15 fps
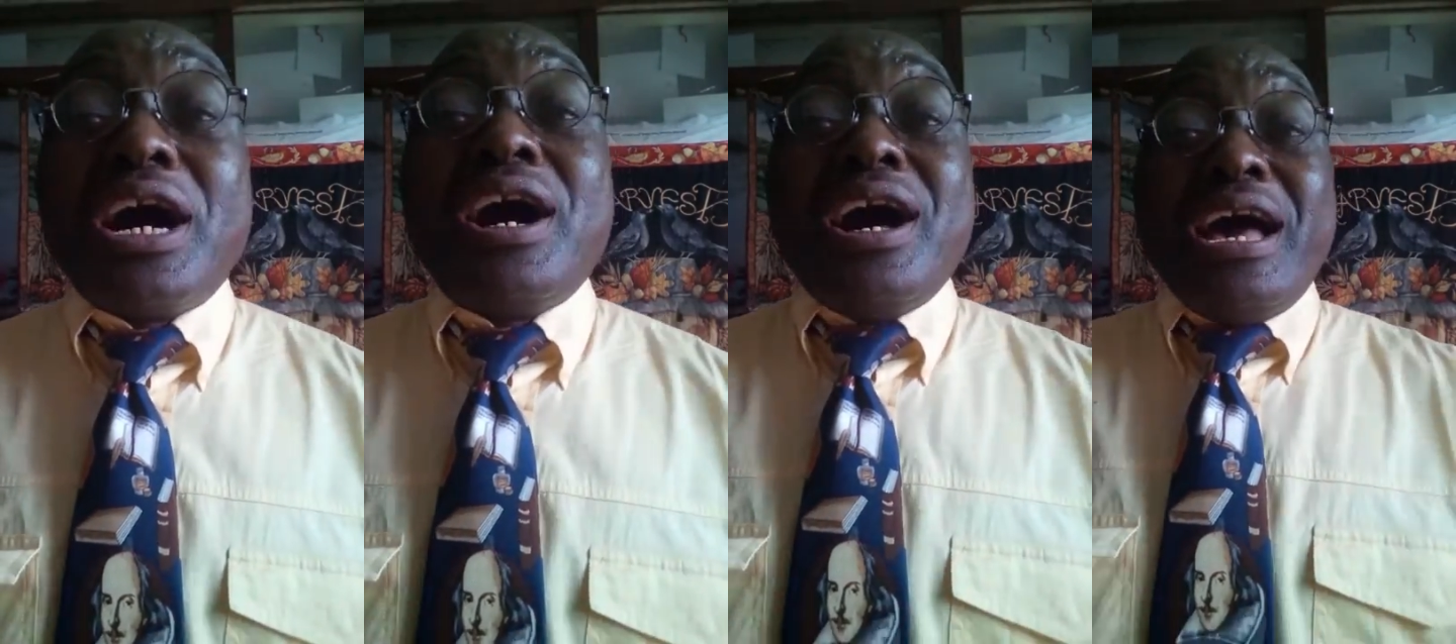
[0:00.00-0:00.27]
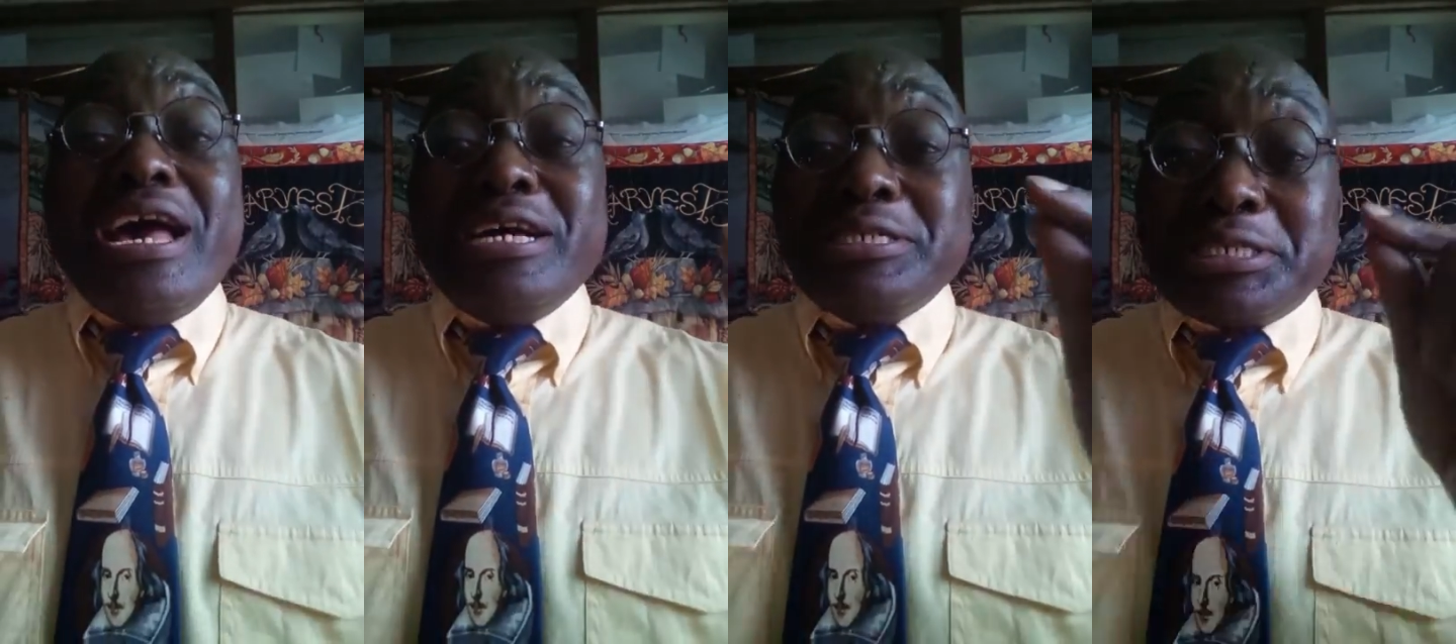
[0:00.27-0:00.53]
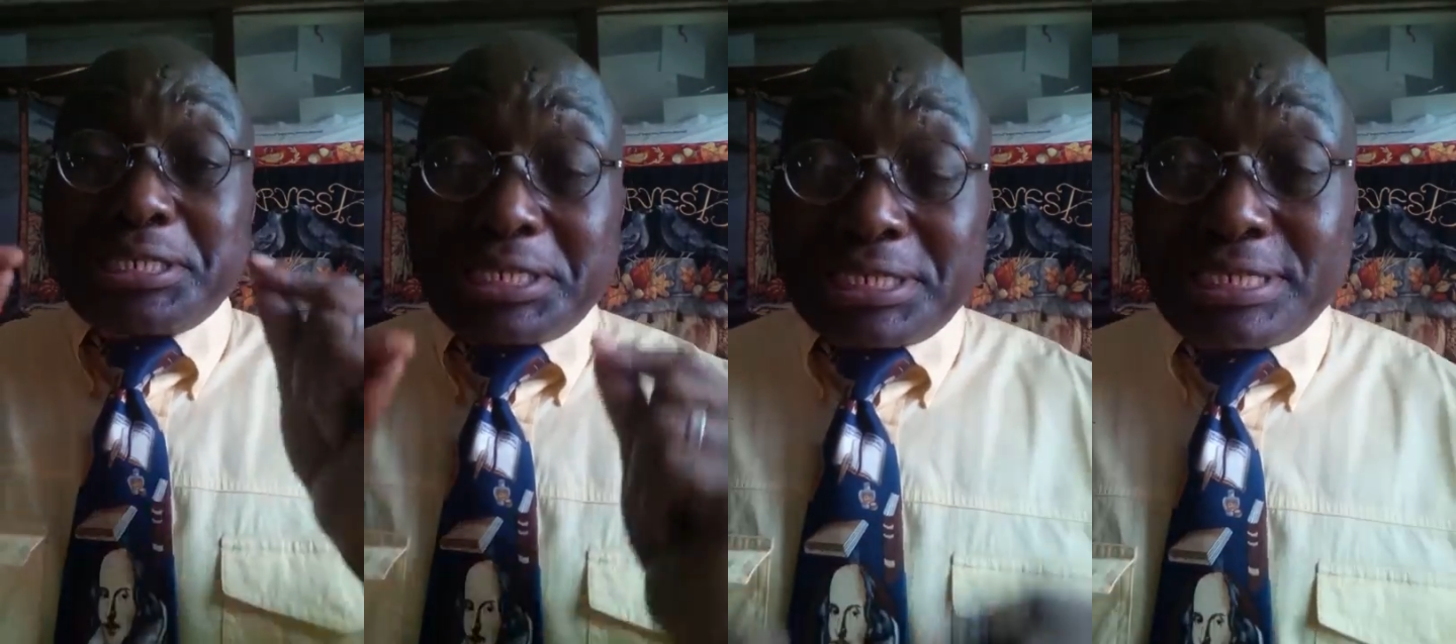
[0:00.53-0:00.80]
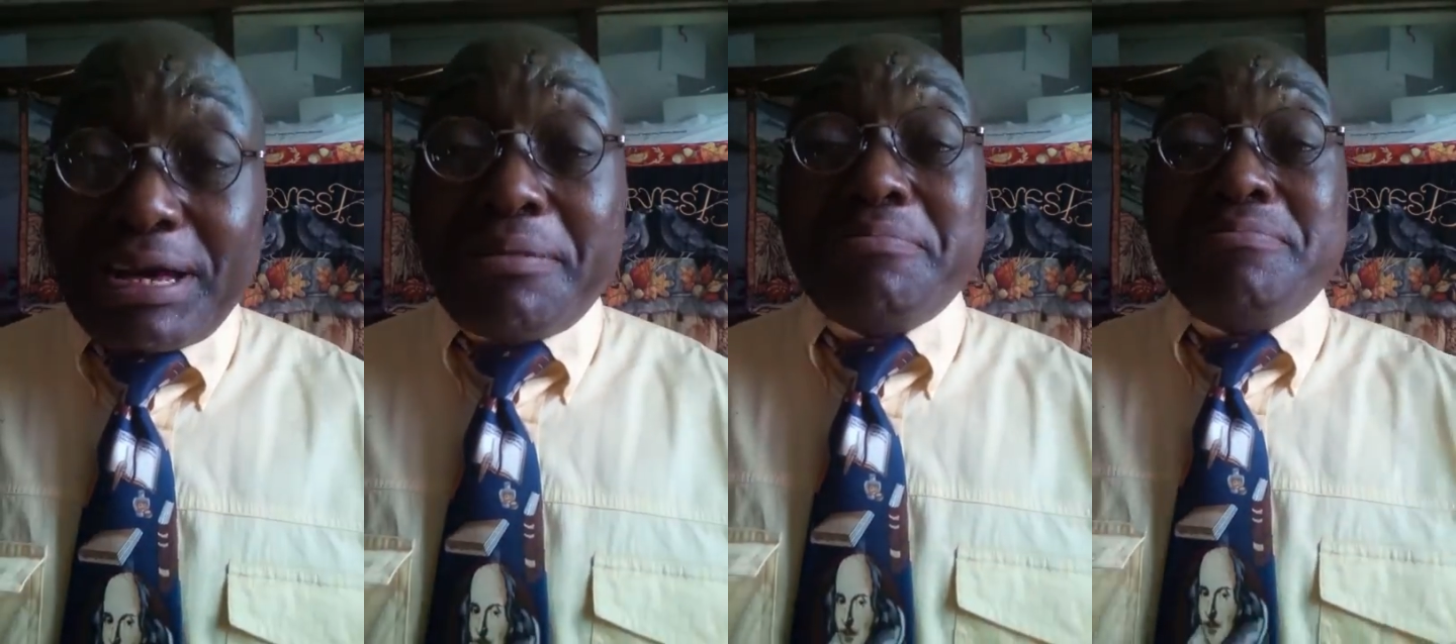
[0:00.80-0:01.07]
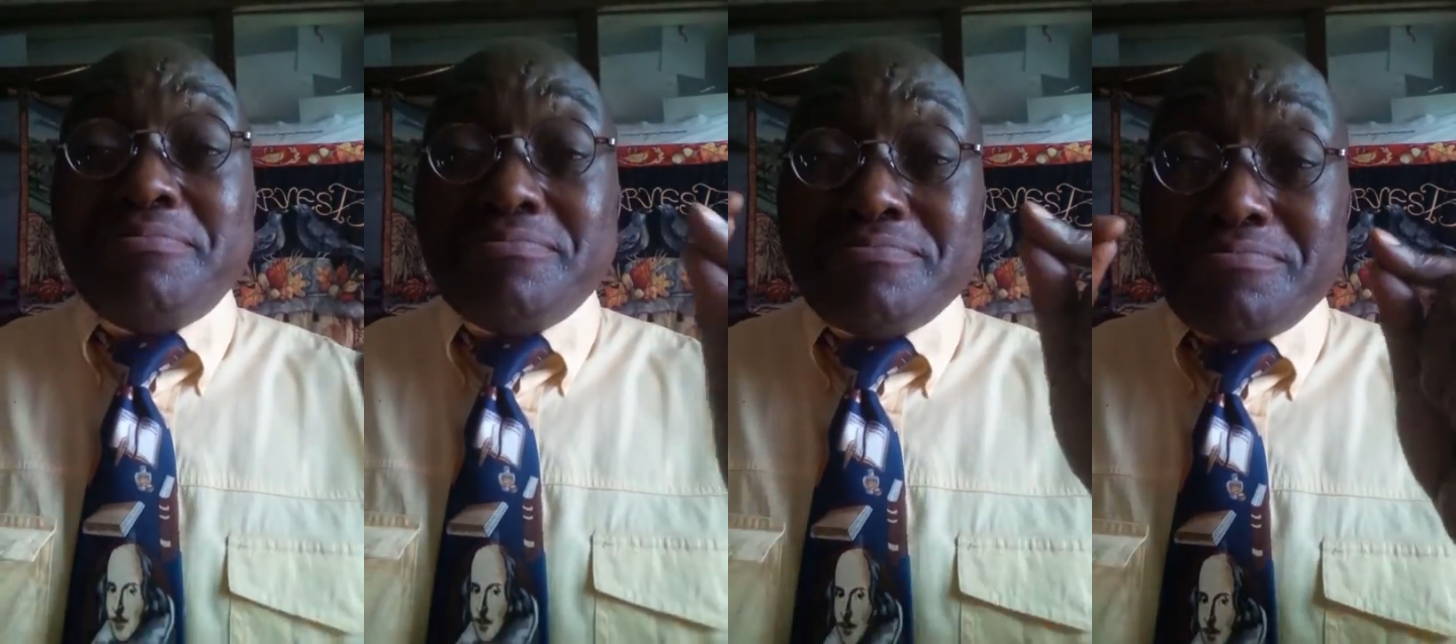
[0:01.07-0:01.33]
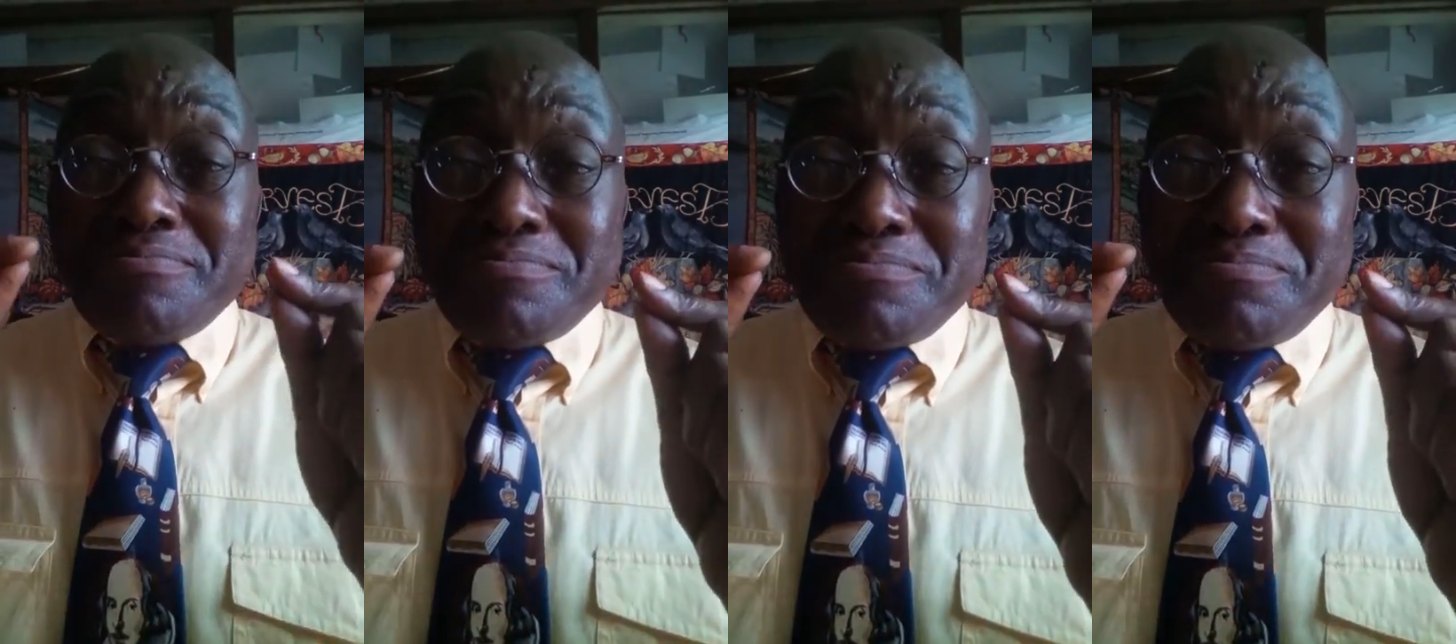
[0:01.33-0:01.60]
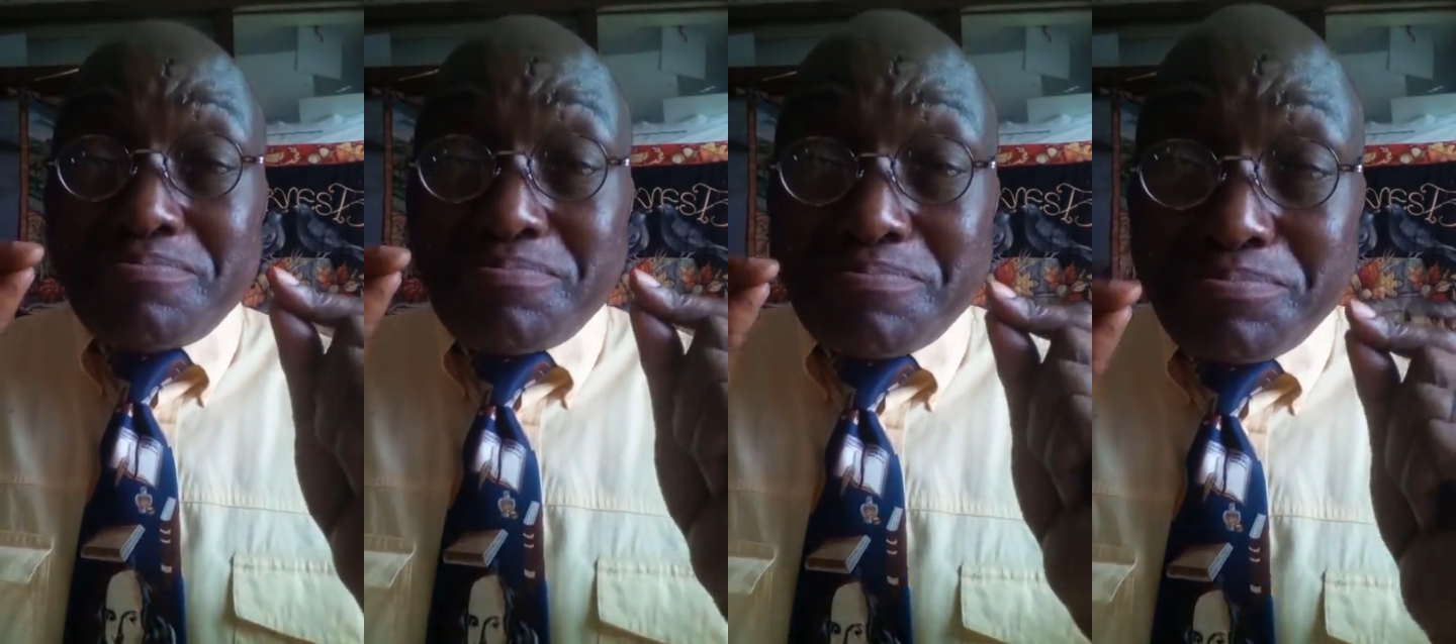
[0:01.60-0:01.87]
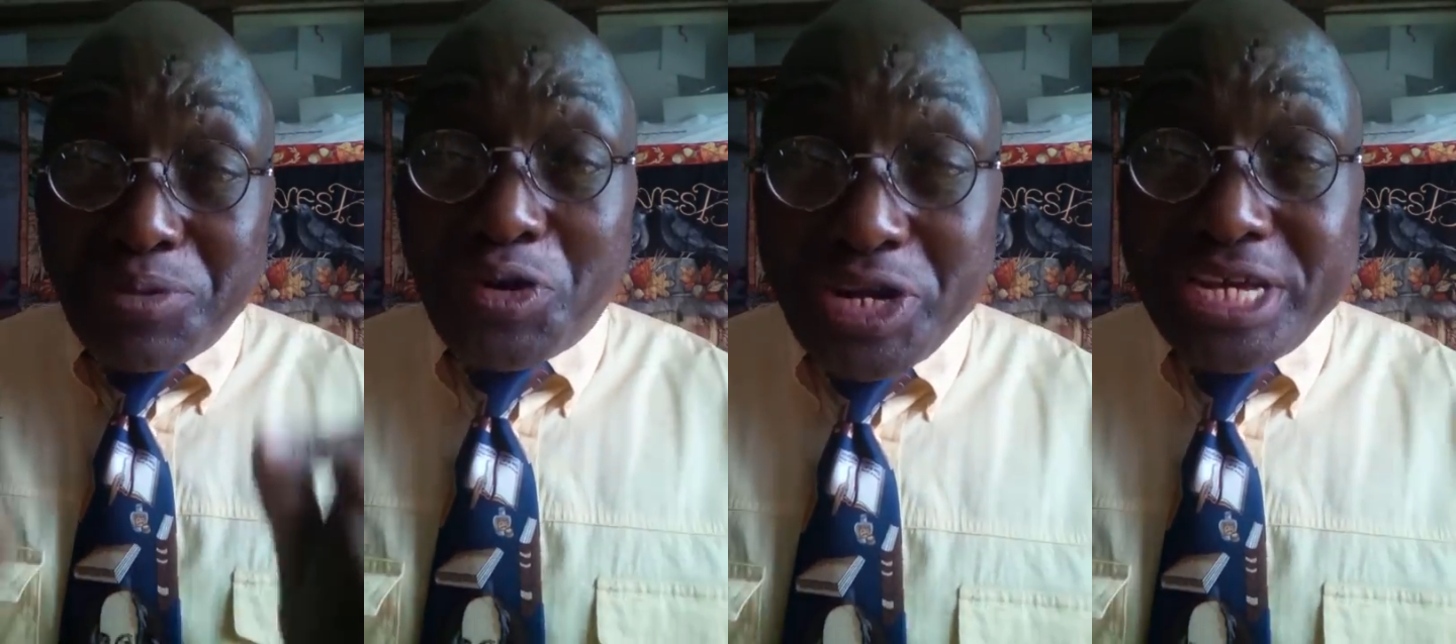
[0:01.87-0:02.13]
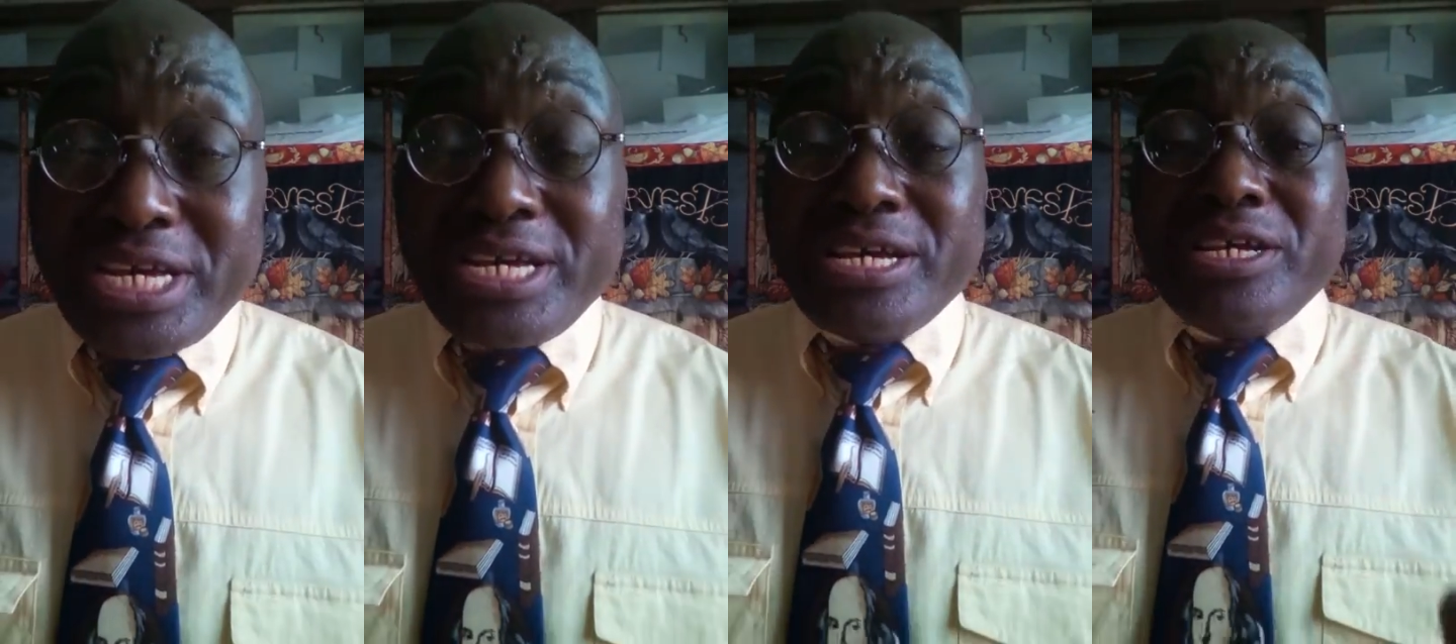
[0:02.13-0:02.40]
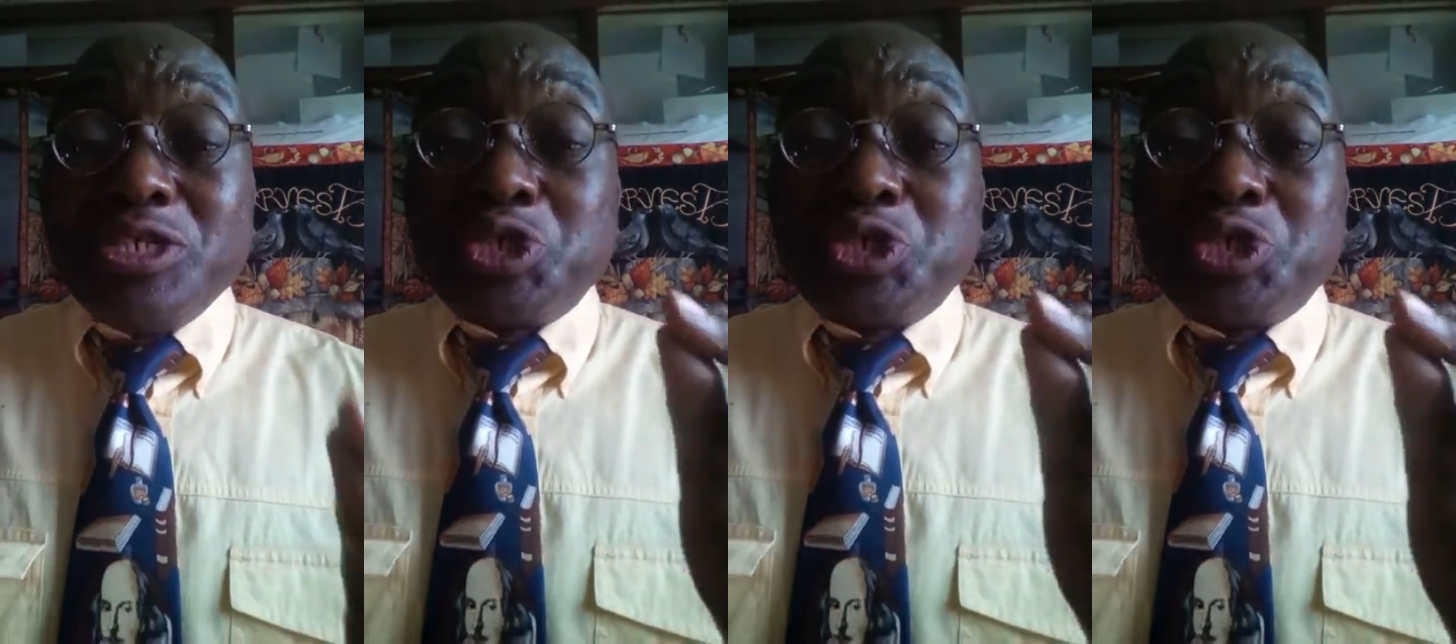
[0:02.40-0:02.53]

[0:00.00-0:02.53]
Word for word: her as somebody